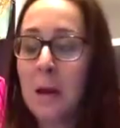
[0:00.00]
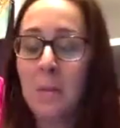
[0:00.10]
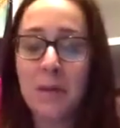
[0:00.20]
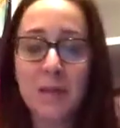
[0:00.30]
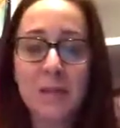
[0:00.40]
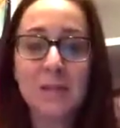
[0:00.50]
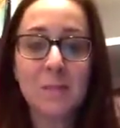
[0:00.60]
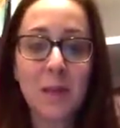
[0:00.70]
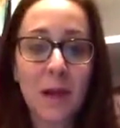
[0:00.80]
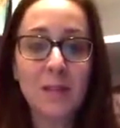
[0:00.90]
But this,
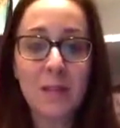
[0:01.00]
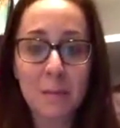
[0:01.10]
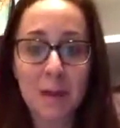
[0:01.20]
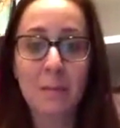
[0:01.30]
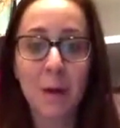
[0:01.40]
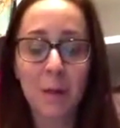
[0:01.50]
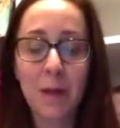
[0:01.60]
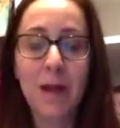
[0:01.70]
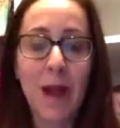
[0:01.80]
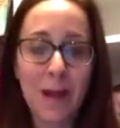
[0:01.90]
because they made it
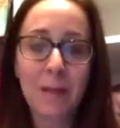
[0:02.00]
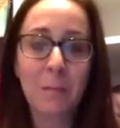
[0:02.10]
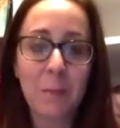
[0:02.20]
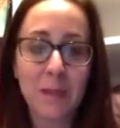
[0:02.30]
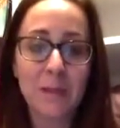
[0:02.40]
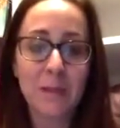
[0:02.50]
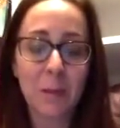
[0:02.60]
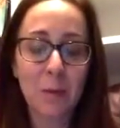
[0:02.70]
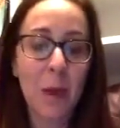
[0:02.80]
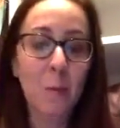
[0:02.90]
public, I could
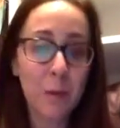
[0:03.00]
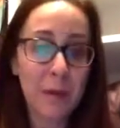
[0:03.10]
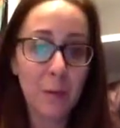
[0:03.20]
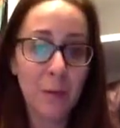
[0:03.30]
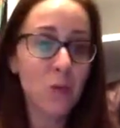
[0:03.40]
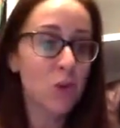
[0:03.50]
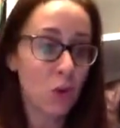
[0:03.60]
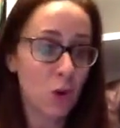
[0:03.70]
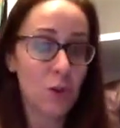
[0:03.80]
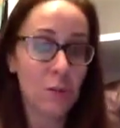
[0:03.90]
basically, without being a bitch,
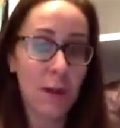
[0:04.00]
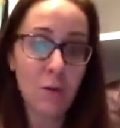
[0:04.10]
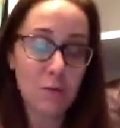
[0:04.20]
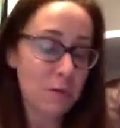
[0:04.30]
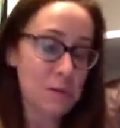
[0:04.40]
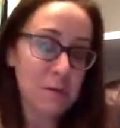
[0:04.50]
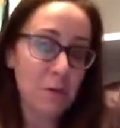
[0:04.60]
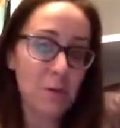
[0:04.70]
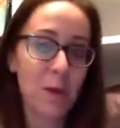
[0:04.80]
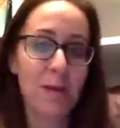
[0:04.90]
call them out because
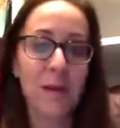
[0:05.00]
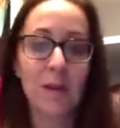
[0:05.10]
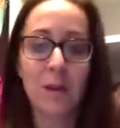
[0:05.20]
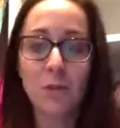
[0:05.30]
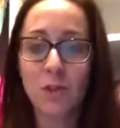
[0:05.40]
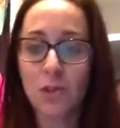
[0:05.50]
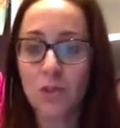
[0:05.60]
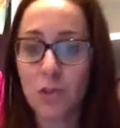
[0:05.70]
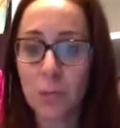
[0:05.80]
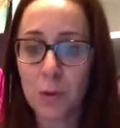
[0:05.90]
it was right there, and it was
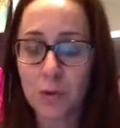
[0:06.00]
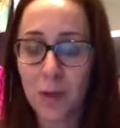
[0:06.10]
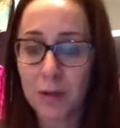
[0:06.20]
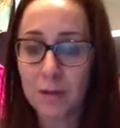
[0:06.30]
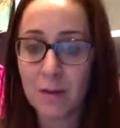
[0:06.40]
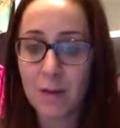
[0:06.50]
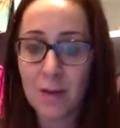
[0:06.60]
super fun.